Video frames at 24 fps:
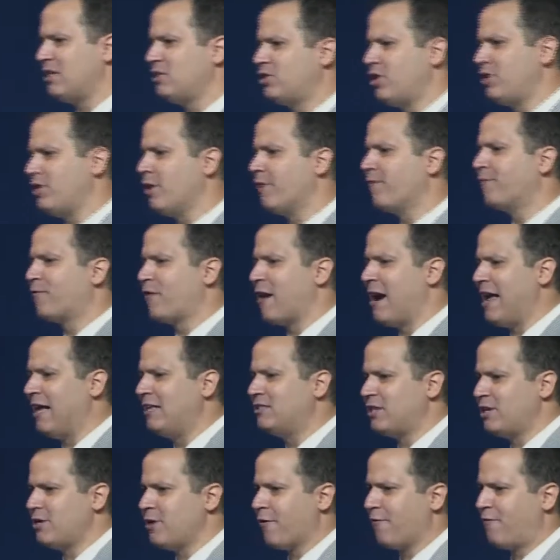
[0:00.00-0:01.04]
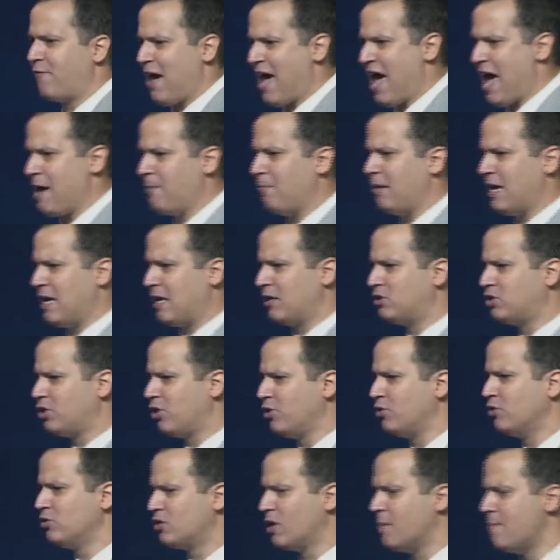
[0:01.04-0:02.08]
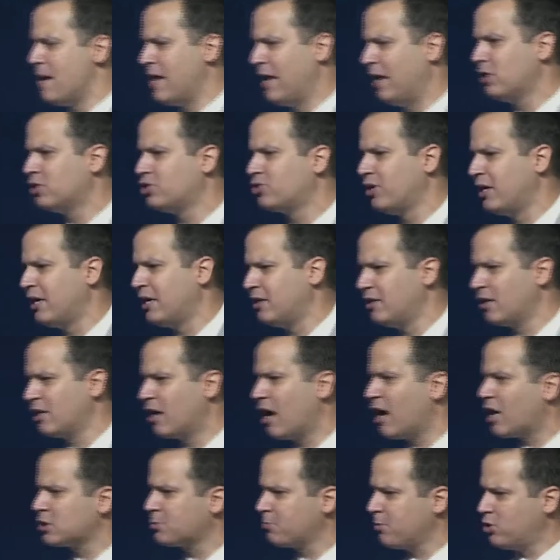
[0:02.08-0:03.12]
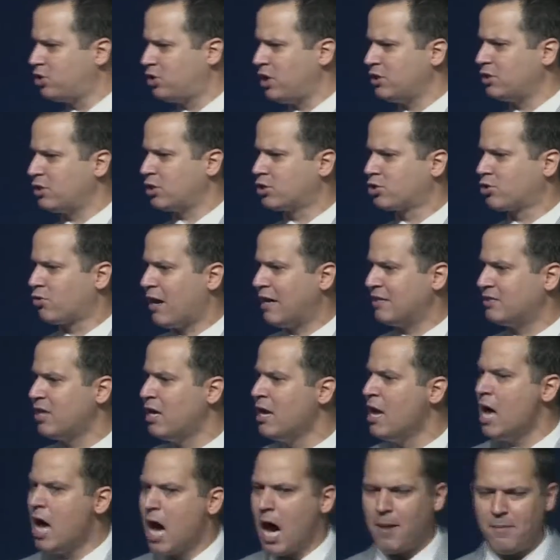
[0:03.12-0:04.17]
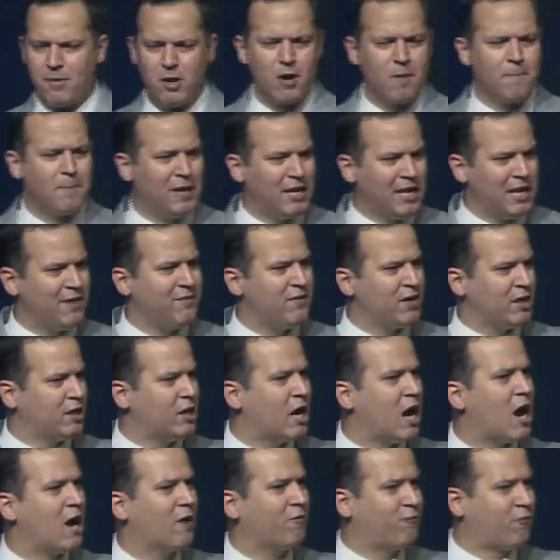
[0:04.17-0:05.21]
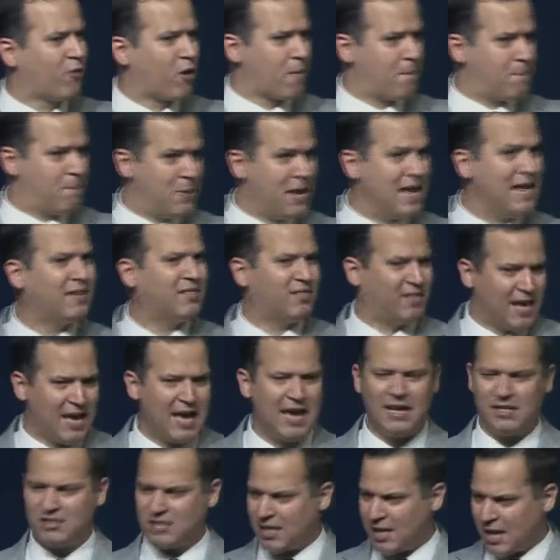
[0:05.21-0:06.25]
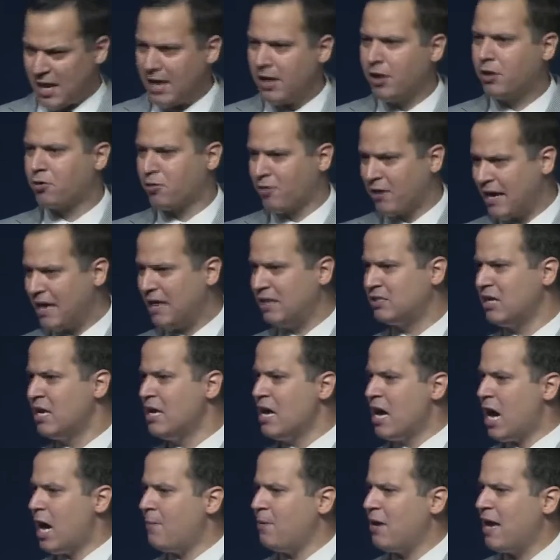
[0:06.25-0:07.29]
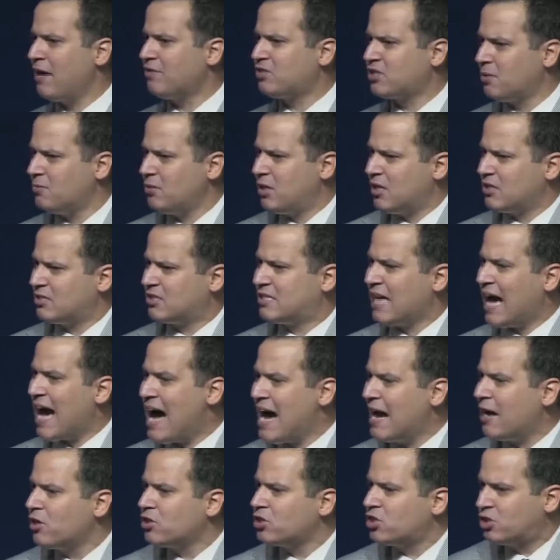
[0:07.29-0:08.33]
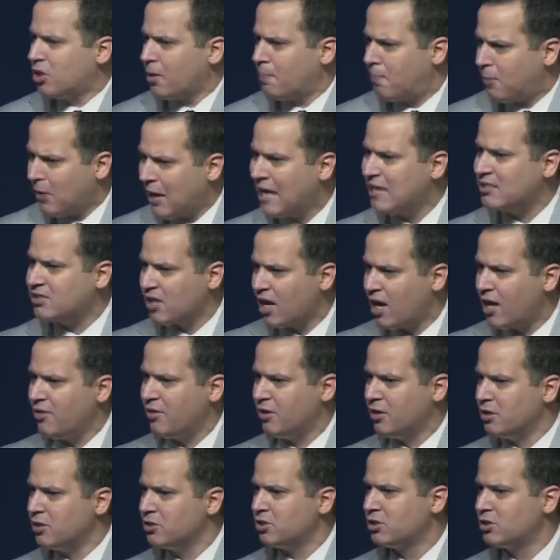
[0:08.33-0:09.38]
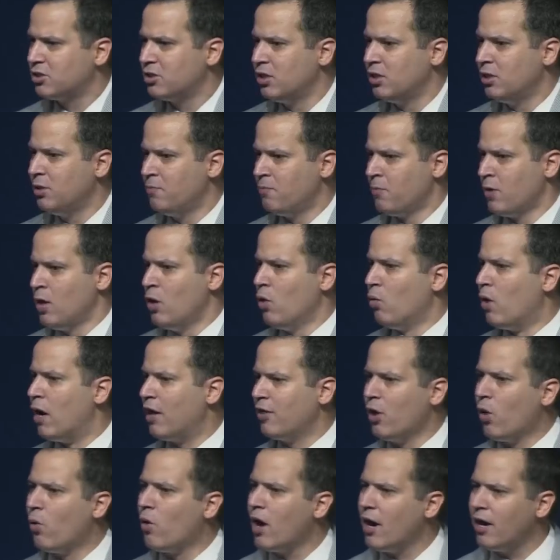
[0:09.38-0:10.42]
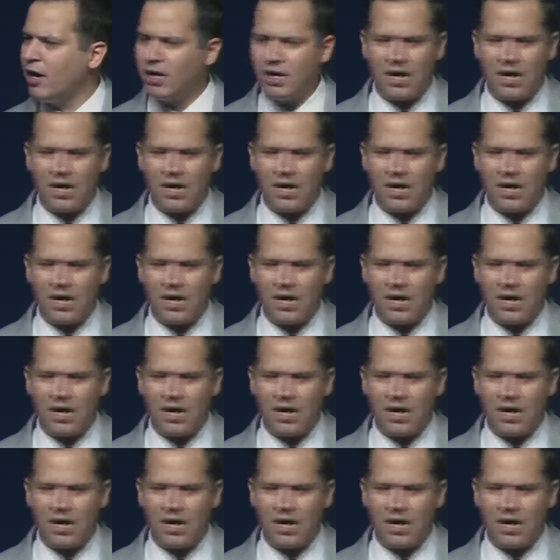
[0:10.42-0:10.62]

to your friends and your family and to the ministry and the gospel of Jesus Christ? How many are believing God for big things and increase? How many have some desires to bless others? Well, the Word of